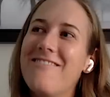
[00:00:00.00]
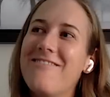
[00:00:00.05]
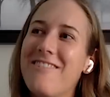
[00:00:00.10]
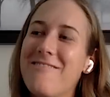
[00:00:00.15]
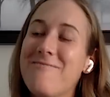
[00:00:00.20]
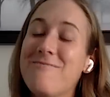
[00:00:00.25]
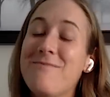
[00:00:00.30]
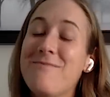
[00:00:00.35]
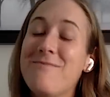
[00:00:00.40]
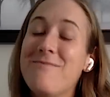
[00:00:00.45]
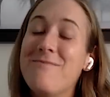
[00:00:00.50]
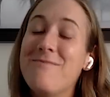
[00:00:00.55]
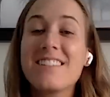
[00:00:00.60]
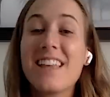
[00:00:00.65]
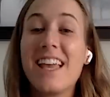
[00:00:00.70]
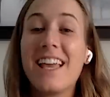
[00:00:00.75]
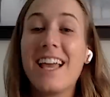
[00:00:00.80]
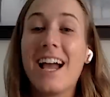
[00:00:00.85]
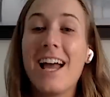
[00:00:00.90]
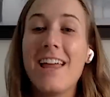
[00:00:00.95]
for, for me, it's
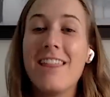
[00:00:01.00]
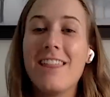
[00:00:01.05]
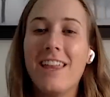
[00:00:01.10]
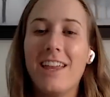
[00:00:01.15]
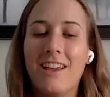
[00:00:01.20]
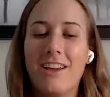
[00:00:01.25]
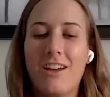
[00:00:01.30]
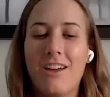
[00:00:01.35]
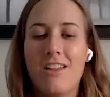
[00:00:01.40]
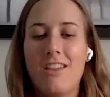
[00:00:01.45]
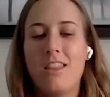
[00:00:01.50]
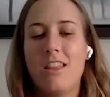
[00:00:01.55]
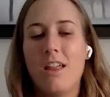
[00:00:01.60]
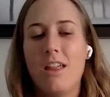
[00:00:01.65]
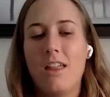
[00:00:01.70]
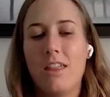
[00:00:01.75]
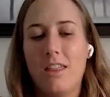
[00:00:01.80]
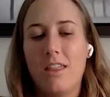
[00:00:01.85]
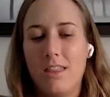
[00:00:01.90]
like I think the